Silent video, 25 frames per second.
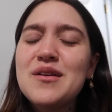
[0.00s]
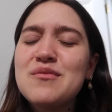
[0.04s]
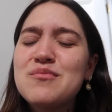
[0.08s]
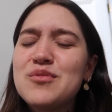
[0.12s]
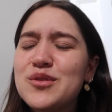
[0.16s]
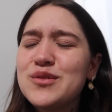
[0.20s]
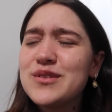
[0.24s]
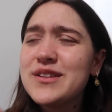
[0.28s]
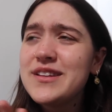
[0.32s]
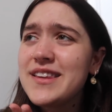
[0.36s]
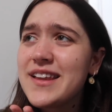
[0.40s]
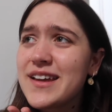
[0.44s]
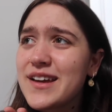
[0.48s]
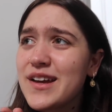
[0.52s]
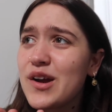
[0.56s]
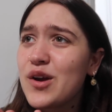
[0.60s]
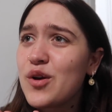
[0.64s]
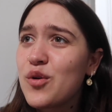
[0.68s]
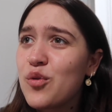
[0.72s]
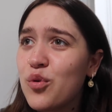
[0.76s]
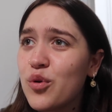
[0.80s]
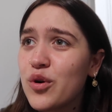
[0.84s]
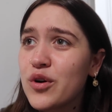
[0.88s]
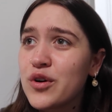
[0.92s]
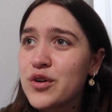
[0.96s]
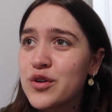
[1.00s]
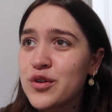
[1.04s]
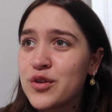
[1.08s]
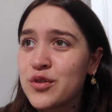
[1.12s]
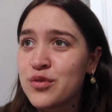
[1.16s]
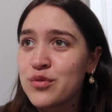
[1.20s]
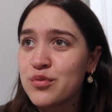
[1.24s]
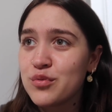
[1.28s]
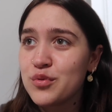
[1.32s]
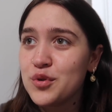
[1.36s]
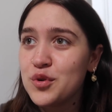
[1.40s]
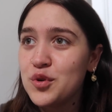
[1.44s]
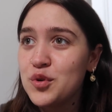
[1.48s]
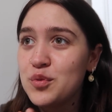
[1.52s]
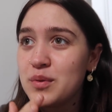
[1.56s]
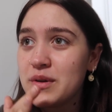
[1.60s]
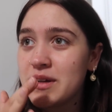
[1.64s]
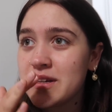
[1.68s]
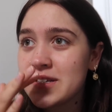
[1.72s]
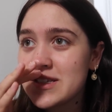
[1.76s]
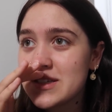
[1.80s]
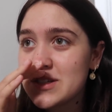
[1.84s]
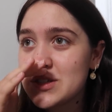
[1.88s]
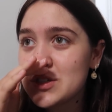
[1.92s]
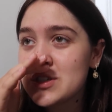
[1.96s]
I'm only like a quarter through
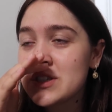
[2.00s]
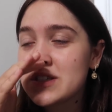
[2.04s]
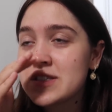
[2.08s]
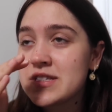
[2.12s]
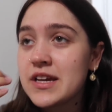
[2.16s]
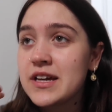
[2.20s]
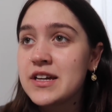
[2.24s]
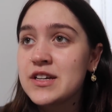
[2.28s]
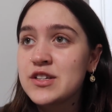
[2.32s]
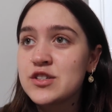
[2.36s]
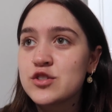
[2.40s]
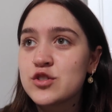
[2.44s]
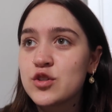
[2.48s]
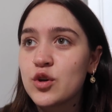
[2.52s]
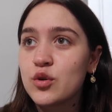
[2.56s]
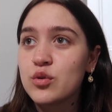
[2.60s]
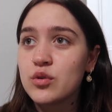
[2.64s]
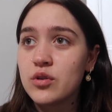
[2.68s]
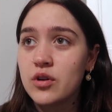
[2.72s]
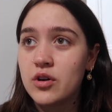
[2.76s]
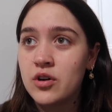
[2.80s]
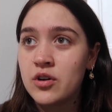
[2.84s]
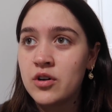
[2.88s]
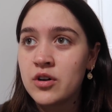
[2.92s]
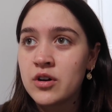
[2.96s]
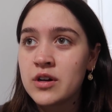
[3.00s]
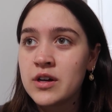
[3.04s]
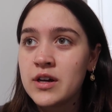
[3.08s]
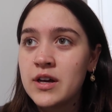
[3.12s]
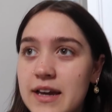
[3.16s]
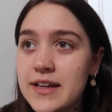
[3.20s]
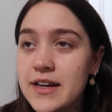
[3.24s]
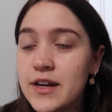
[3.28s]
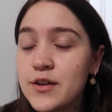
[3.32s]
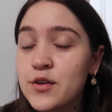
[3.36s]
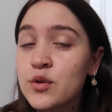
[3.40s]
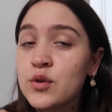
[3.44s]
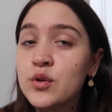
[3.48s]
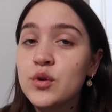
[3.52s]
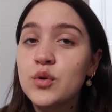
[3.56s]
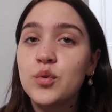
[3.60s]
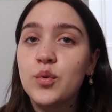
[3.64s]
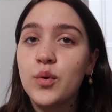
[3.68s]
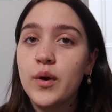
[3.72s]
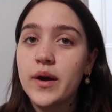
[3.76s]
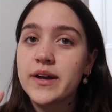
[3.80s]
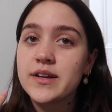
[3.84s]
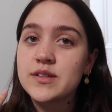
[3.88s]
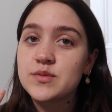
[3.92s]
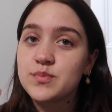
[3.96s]
because it just takes so long and I don't know
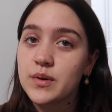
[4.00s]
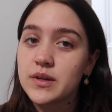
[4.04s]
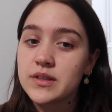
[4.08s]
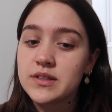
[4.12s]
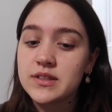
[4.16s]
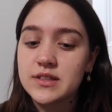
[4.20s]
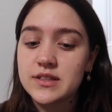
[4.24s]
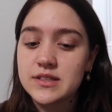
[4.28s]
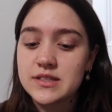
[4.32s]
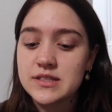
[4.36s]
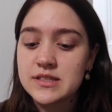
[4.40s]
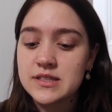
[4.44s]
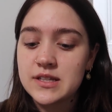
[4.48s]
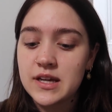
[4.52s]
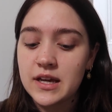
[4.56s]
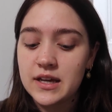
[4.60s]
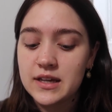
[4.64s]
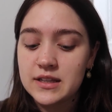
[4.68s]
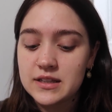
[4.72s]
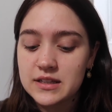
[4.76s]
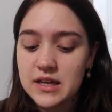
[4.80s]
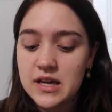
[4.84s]
why I expected it to take